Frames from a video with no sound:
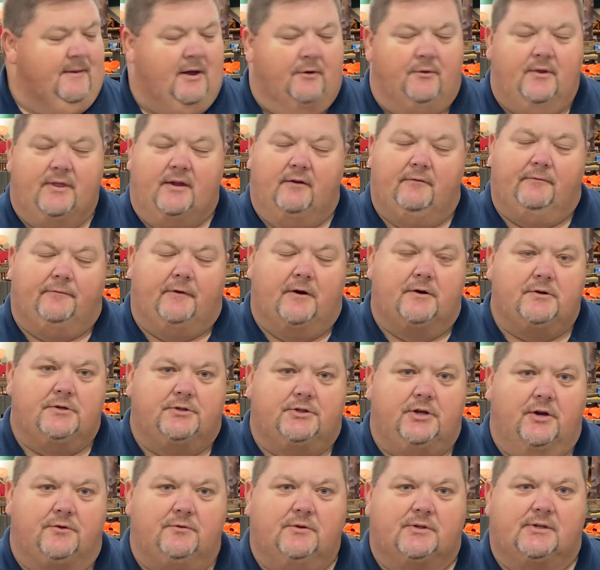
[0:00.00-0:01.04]
out with their first
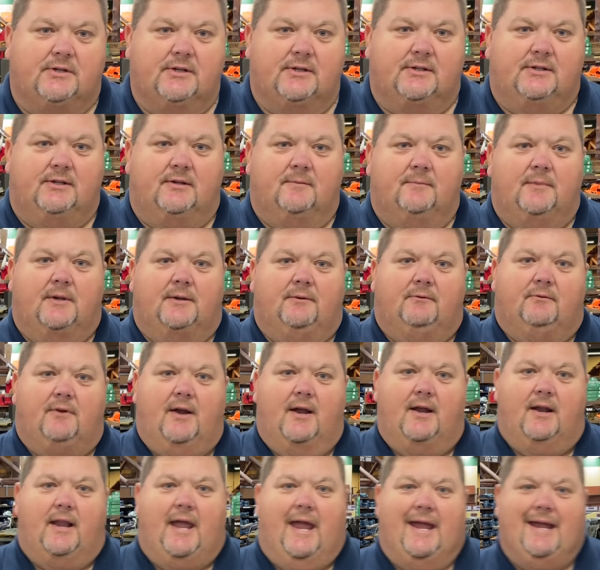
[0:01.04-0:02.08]
choke system in
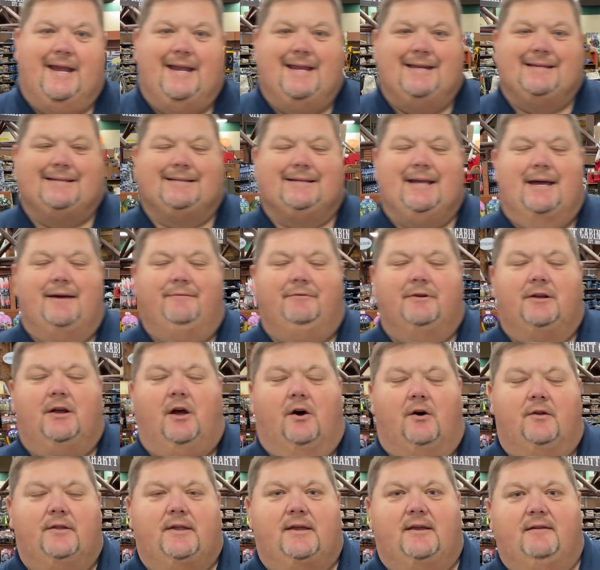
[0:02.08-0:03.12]
around 87
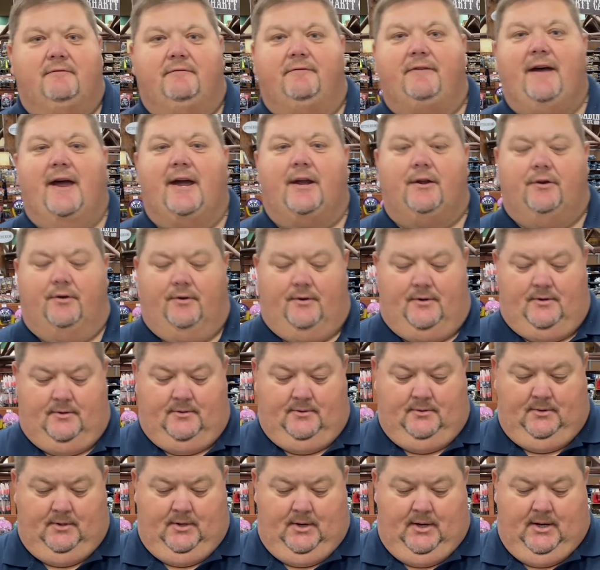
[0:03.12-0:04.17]
called the Invector,
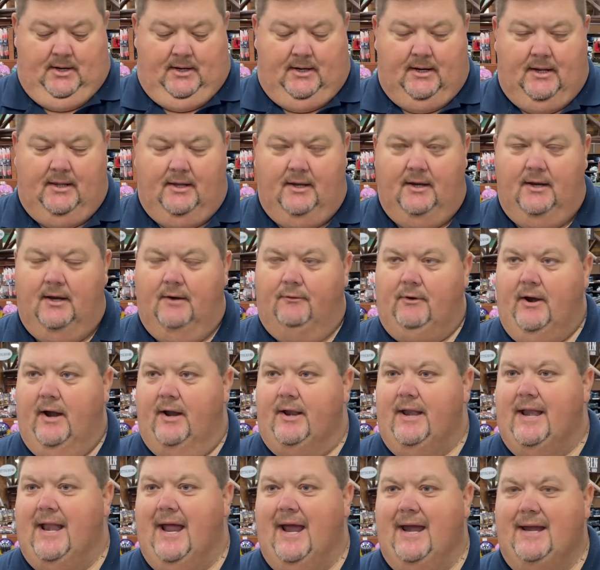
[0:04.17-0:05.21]
and then
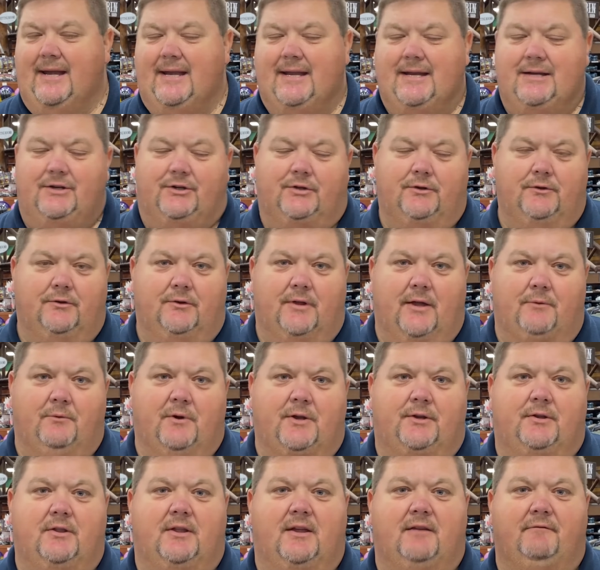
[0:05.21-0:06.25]
around 92 they
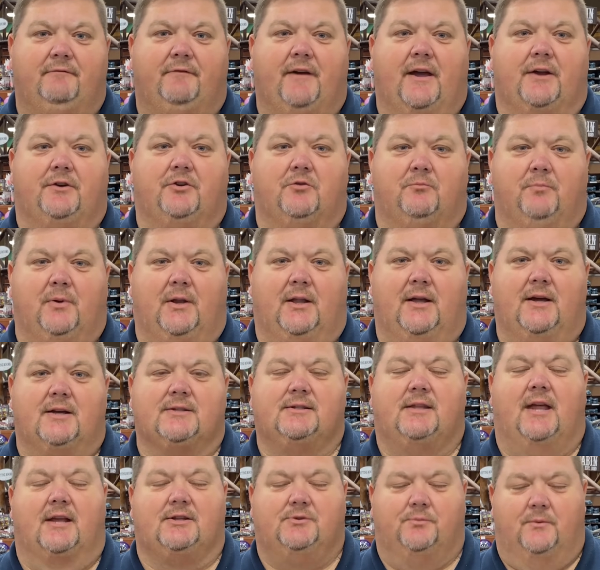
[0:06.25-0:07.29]
went to the Invector Plus.
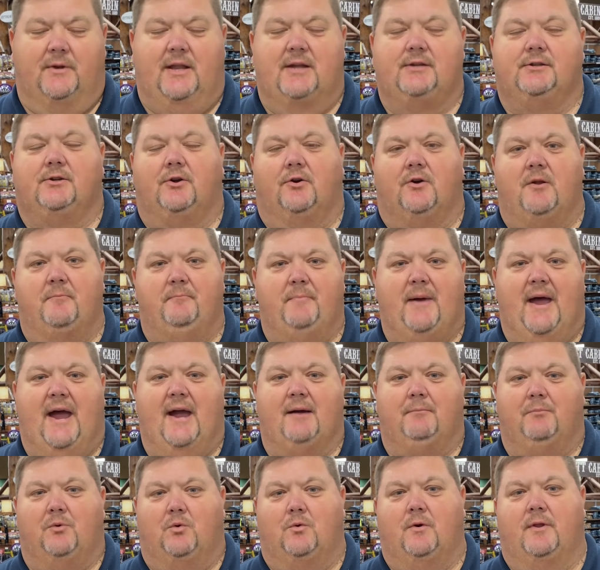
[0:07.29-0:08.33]
That's when they started
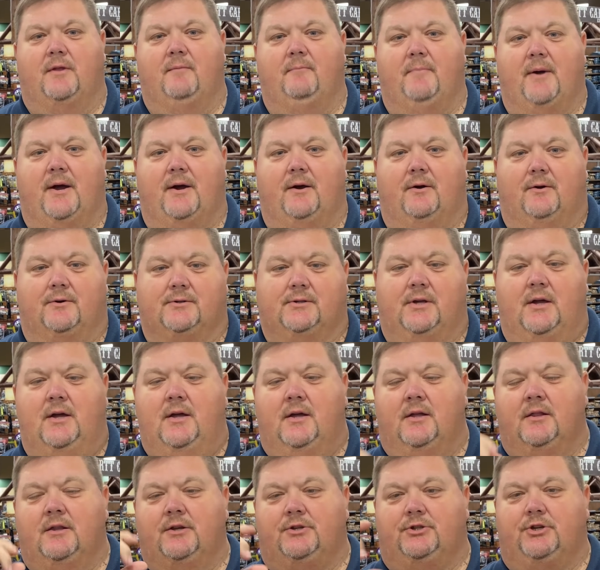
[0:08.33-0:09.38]
backboring the barrels.
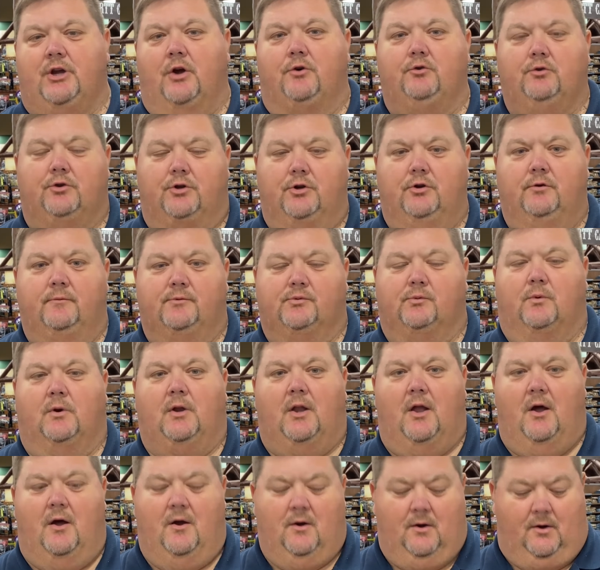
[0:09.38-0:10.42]
The choke tubes were
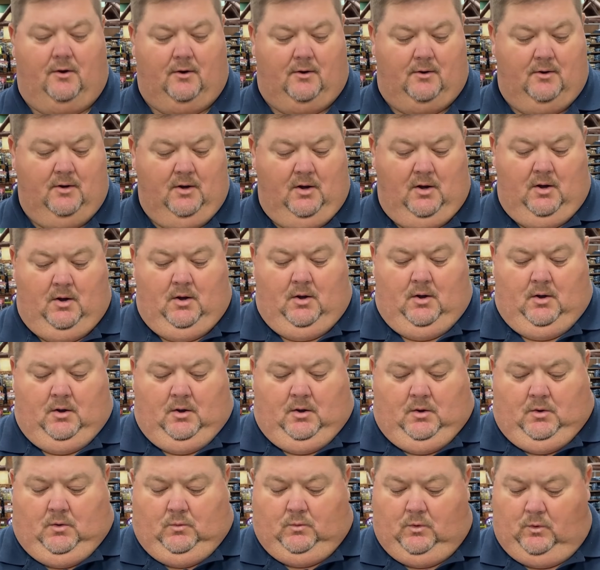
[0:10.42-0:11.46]
longer.
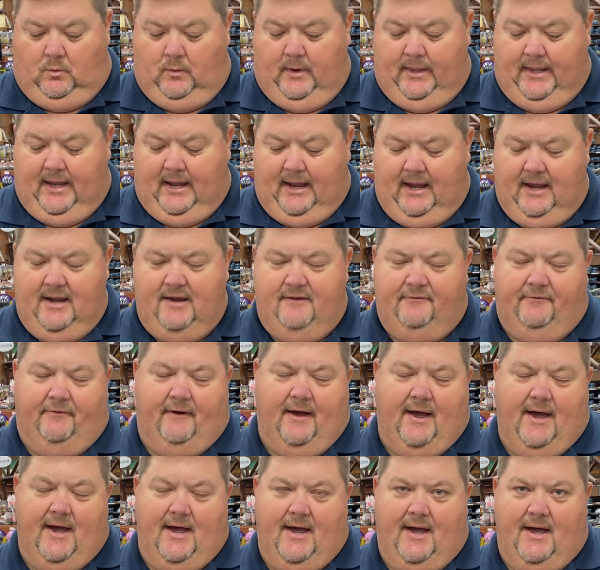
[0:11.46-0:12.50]
Well, when the
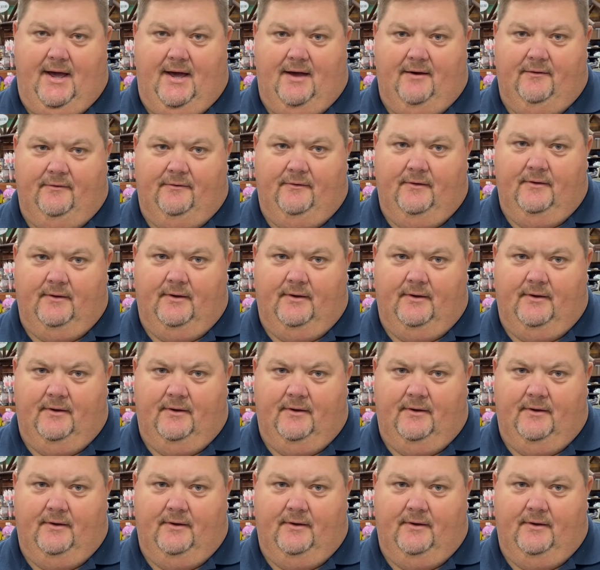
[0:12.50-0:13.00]
A5